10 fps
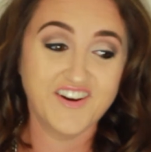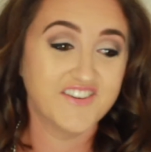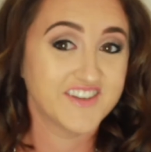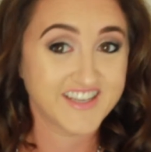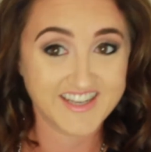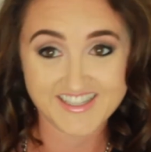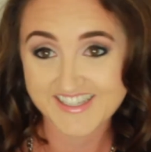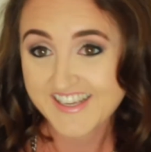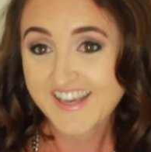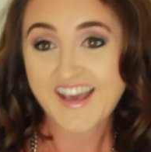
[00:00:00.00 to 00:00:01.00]
oh my god,
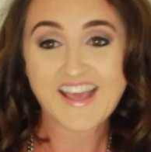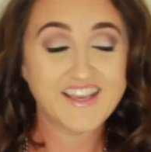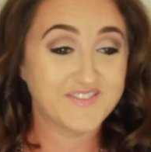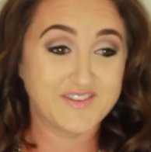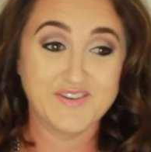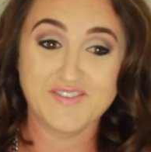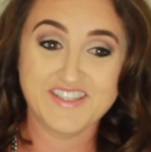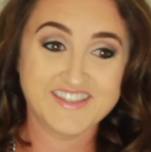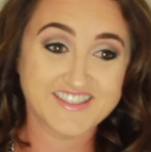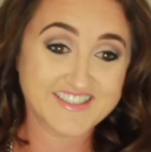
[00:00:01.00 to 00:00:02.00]
I hope
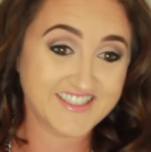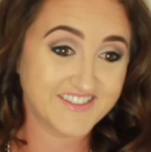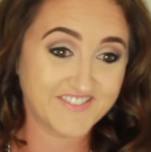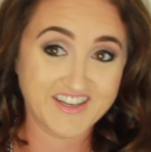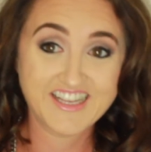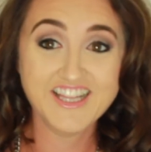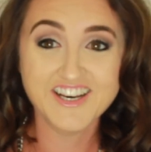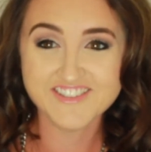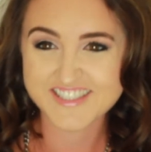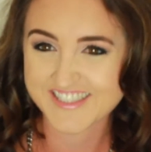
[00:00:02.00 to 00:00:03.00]
nobody looked at you very
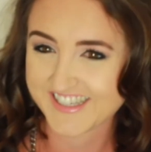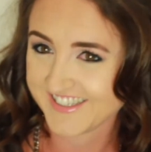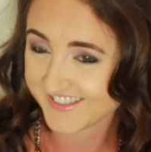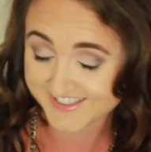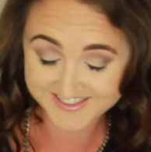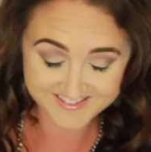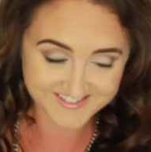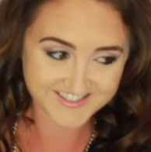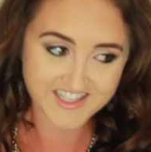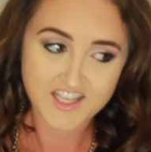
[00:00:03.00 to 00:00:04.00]
closely.
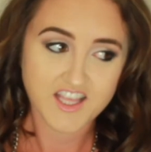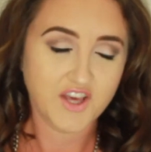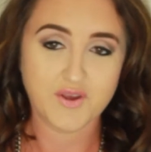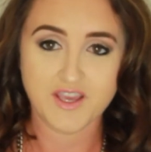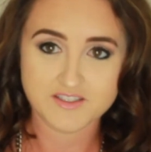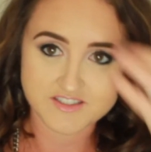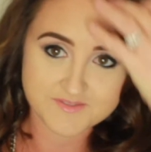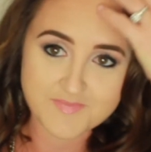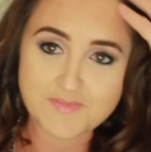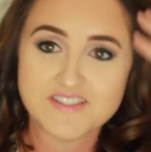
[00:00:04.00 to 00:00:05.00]
Okay, I
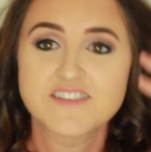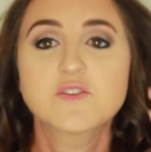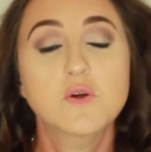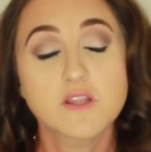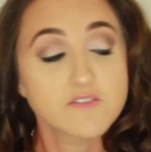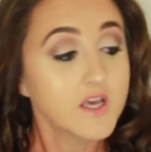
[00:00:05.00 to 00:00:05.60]
just made myself tell you that.